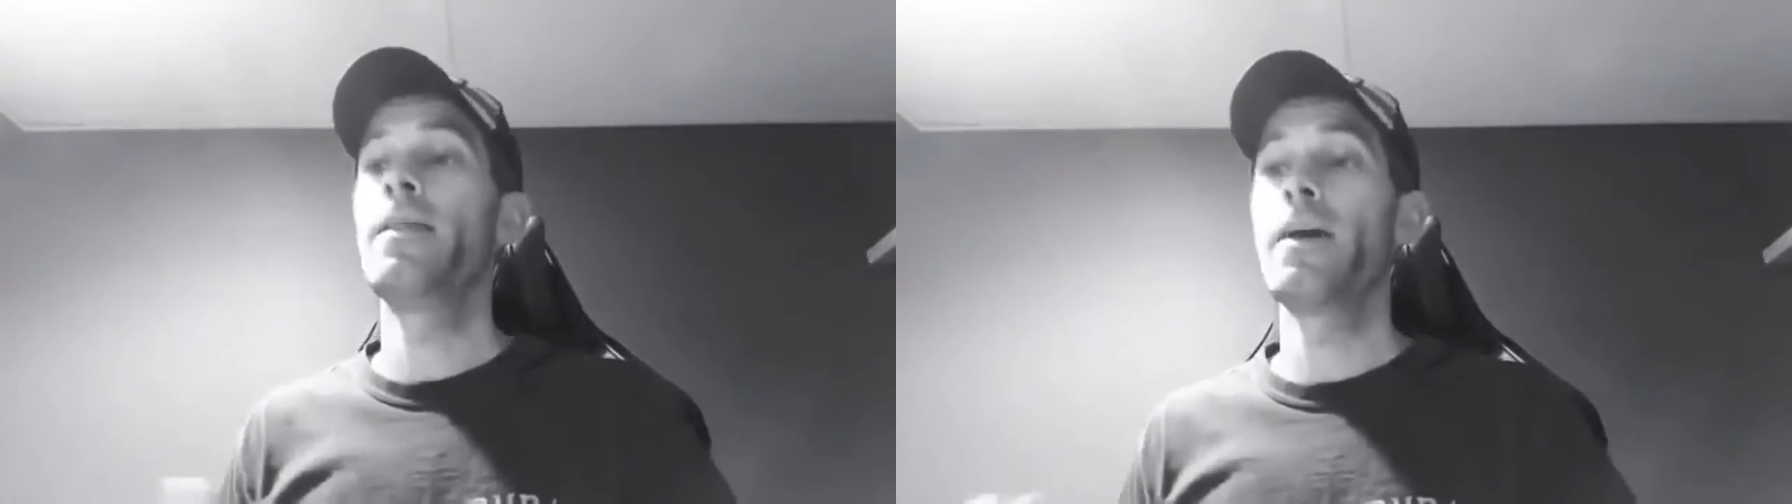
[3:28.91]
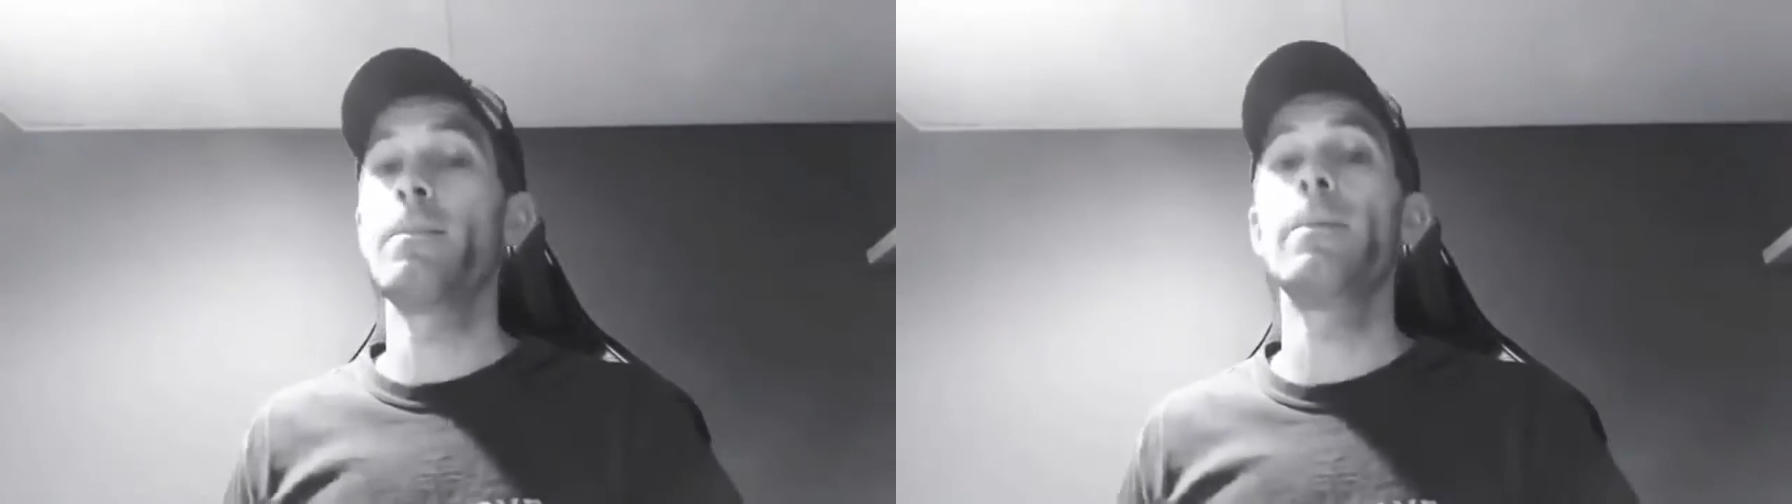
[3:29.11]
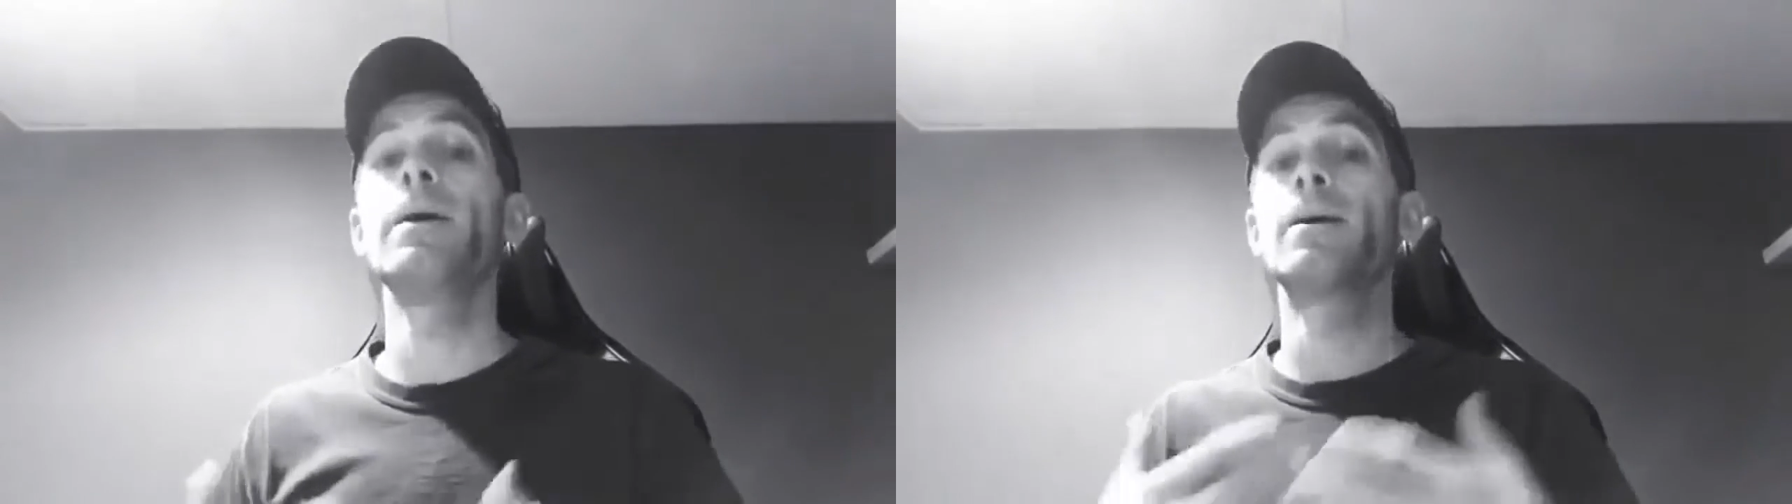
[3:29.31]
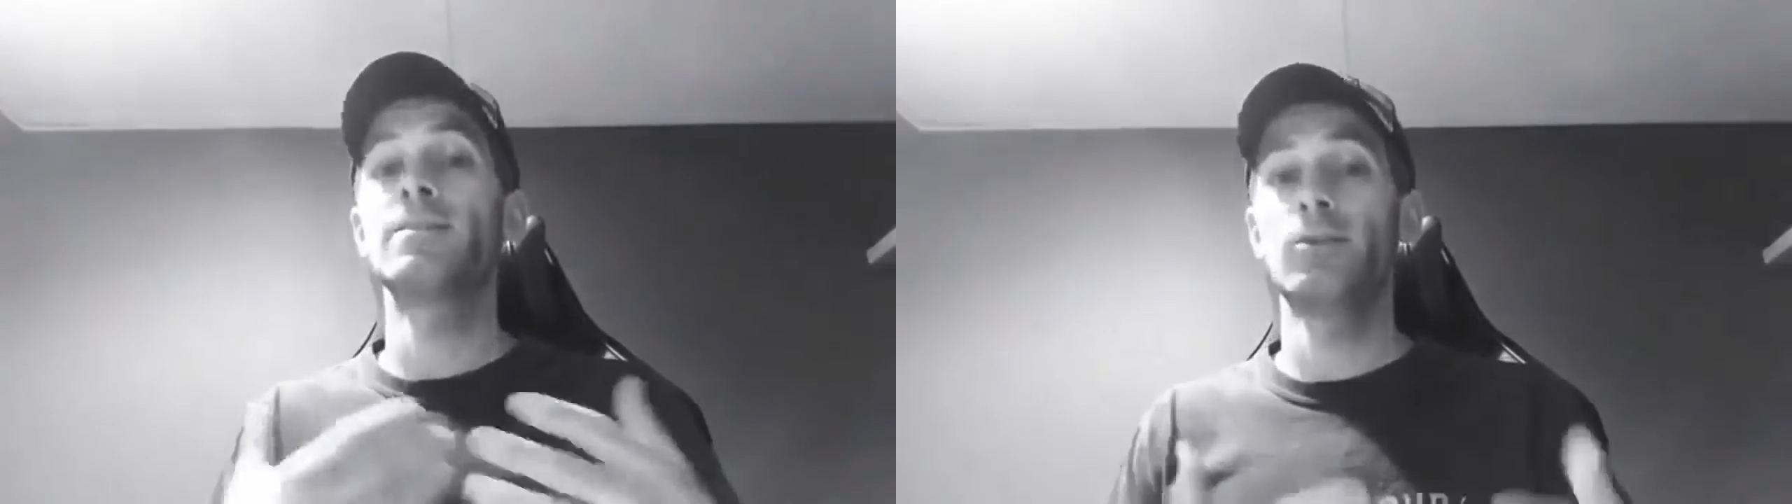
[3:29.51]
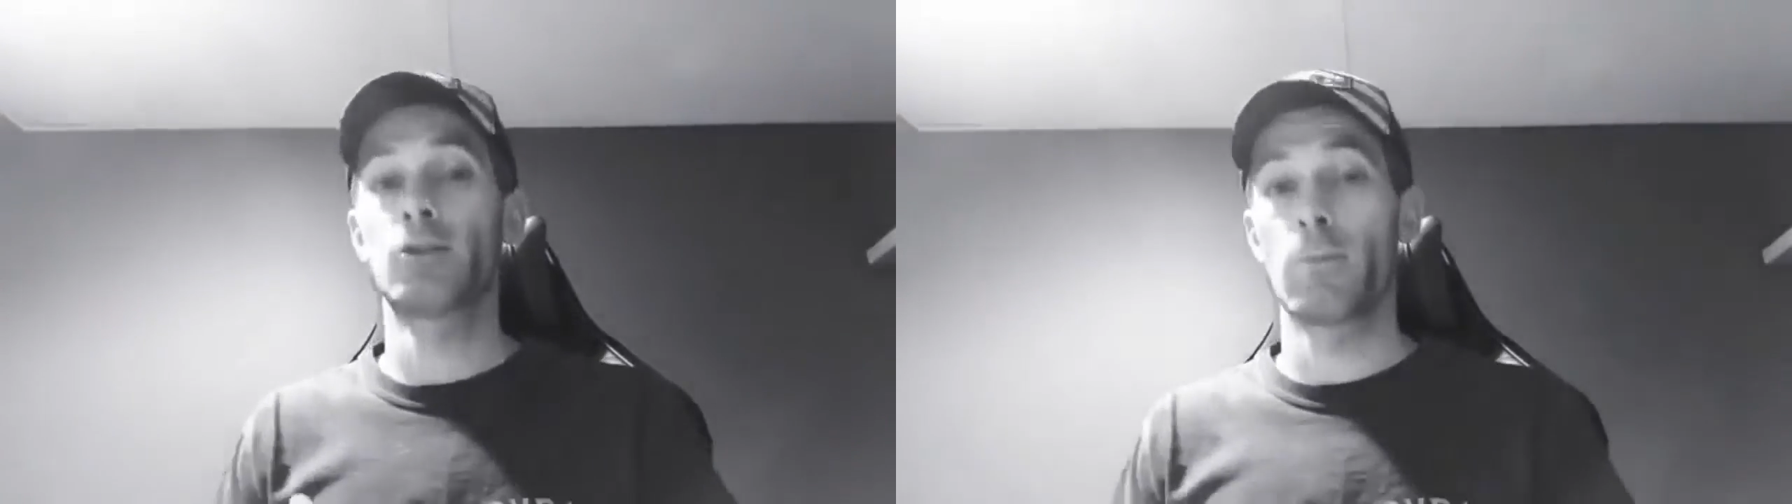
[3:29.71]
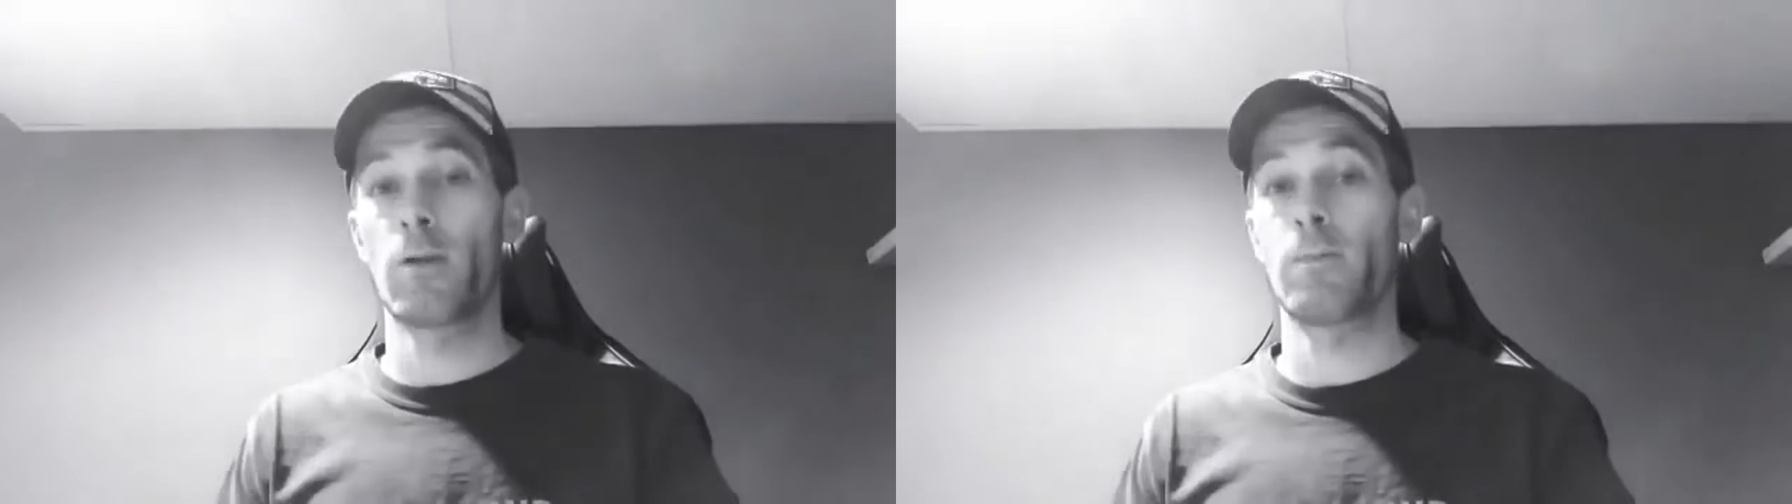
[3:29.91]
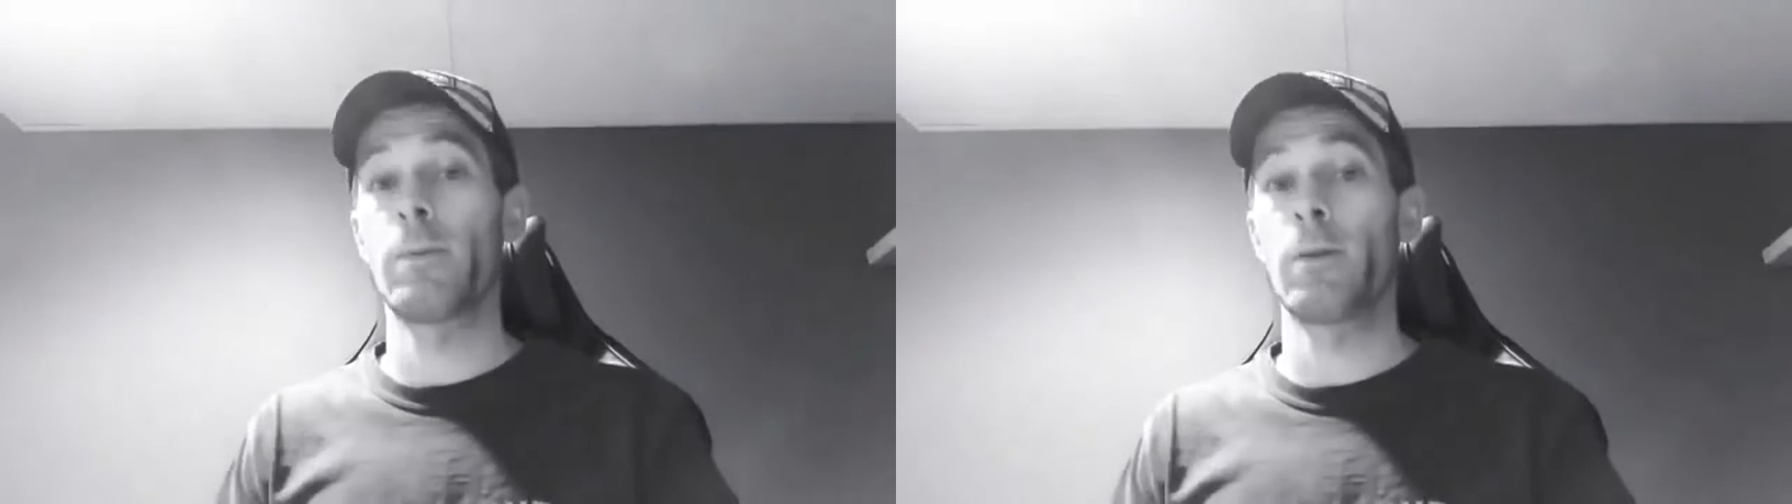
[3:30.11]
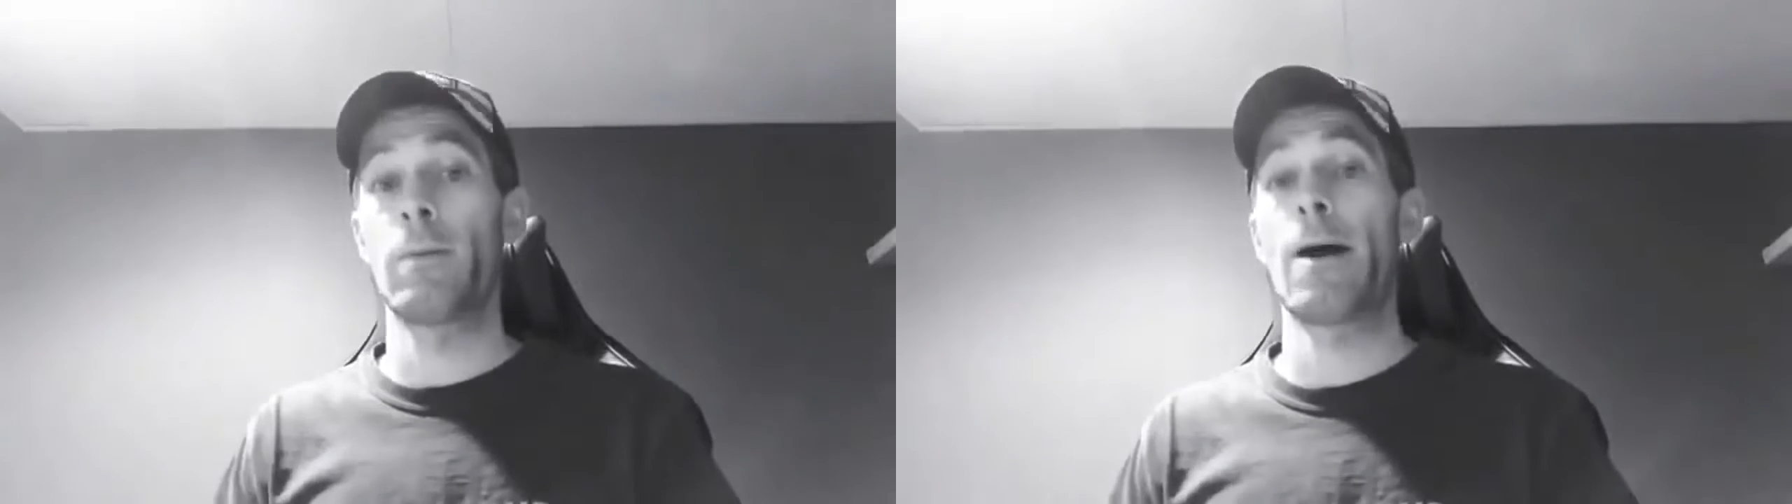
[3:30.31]
then maybe I'll teach some other
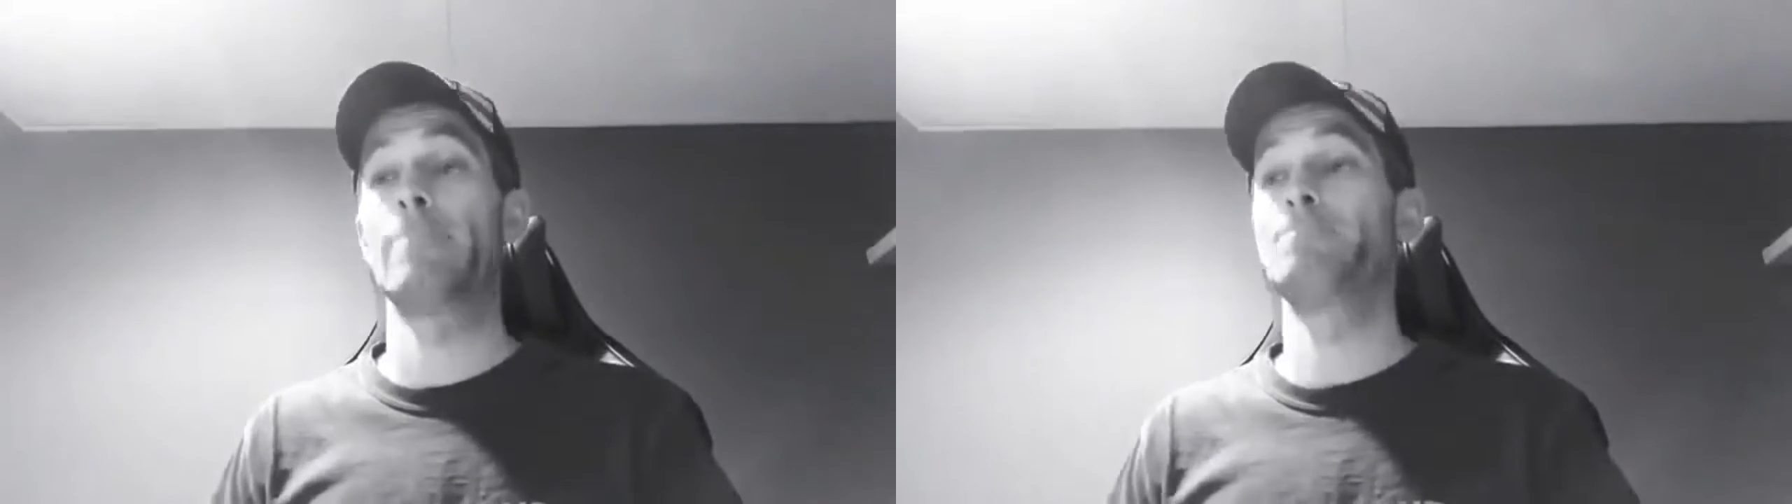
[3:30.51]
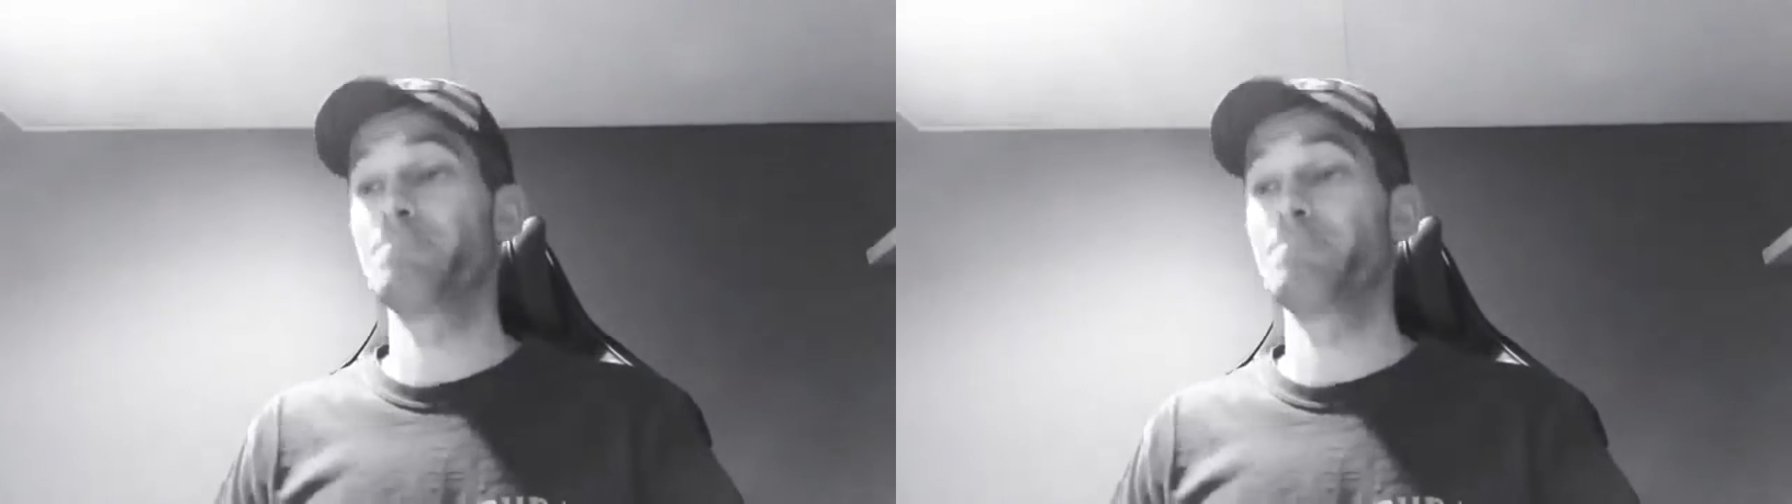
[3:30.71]
people about it.